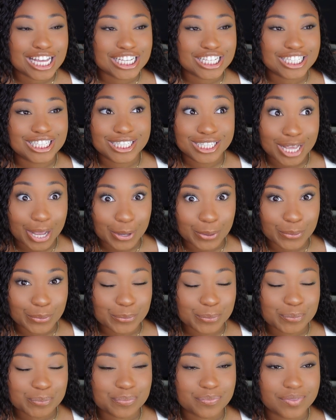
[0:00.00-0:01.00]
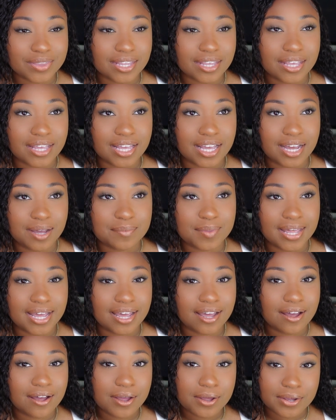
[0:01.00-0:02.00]
So I'm
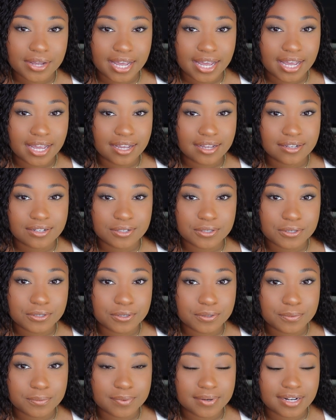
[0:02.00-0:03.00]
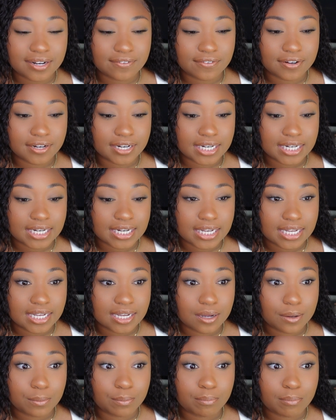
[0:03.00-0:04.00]
like, okay, cool, whatever.
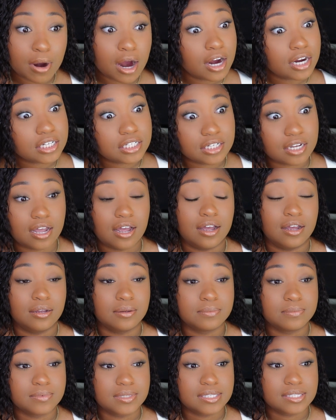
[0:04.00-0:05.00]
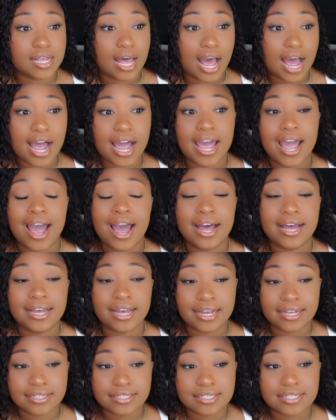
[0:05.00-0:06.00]
March comes. I
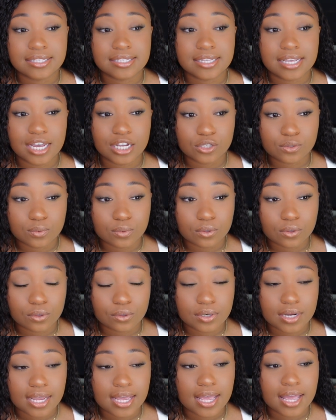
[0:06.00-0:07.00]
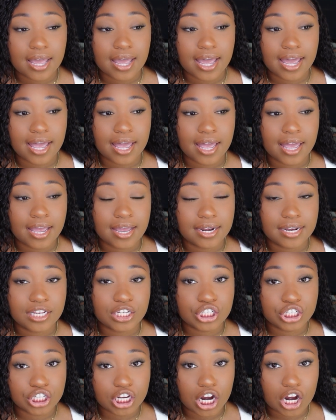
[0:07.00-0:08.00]
had scheduled an
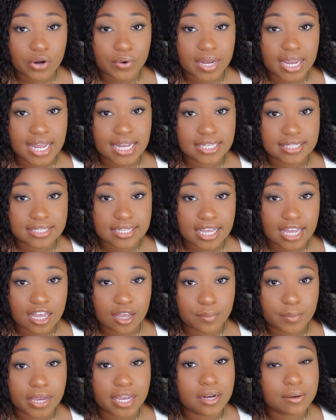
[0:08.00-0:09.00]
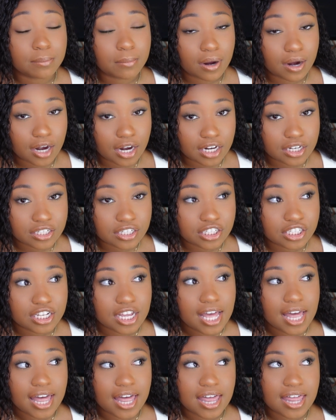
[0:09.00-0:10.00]
GRE exam in March.
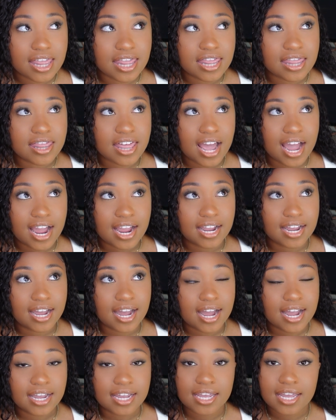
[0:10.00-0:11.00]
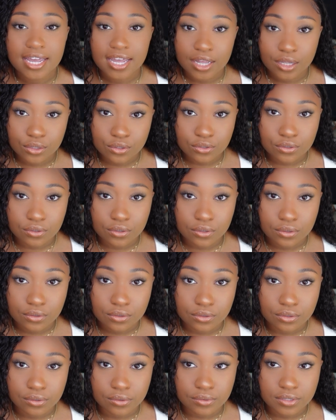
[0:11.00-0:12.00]
That got
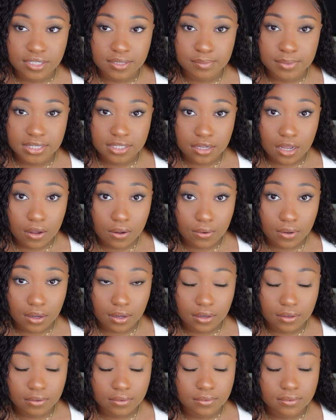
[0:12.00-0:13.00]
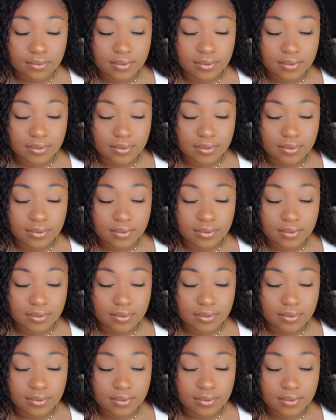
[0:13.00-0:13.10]
canceled due to Miss Coco.